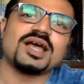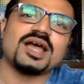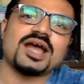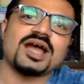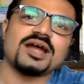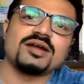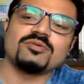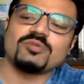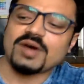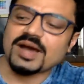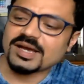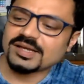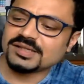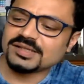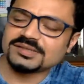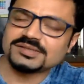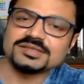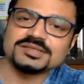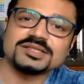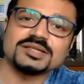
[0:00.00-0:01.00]
And why
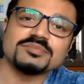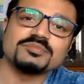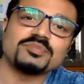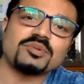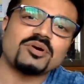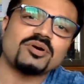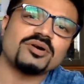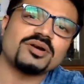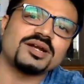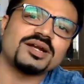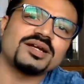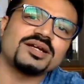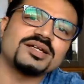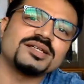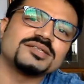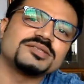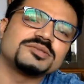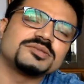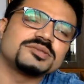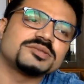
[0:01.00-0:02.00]
this is important
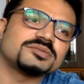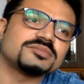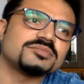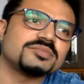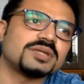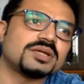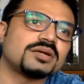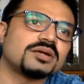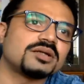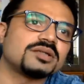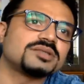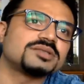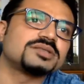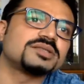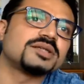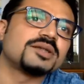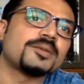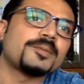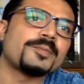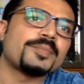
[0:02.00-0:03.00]
is because
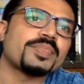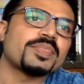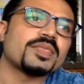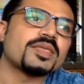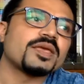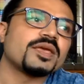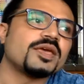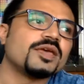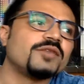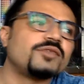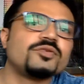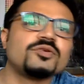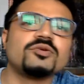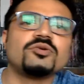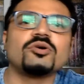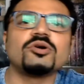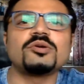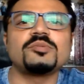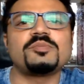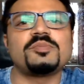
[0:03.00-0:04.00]
if you
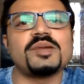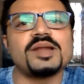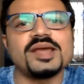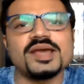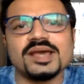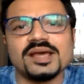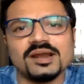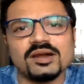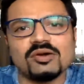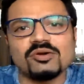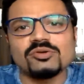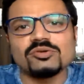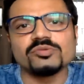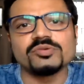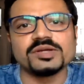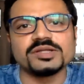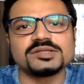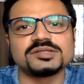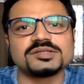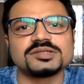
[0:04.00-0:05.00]
don't play around
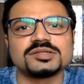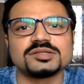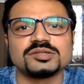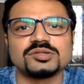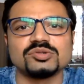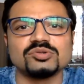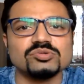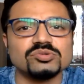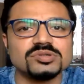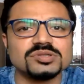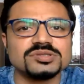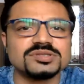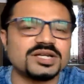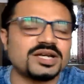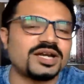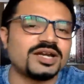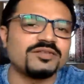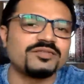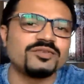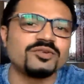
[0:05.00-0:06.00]
with tools
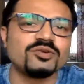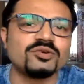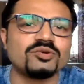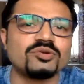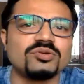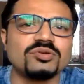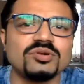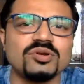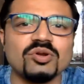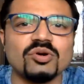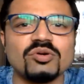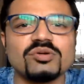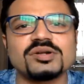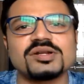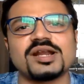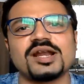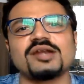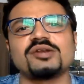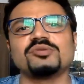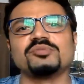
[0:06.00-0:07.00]
and if you don't
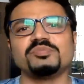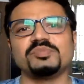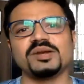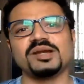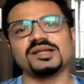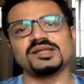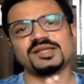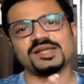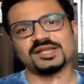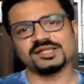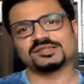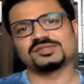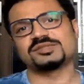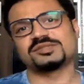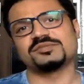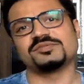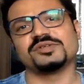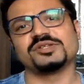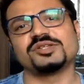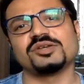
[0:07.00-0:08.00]
try to build
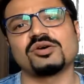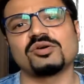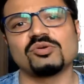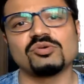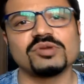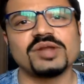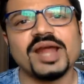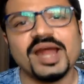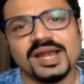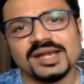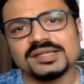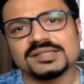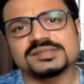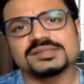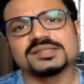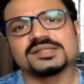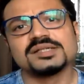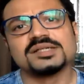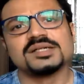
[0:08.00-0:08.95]
things with your own hands,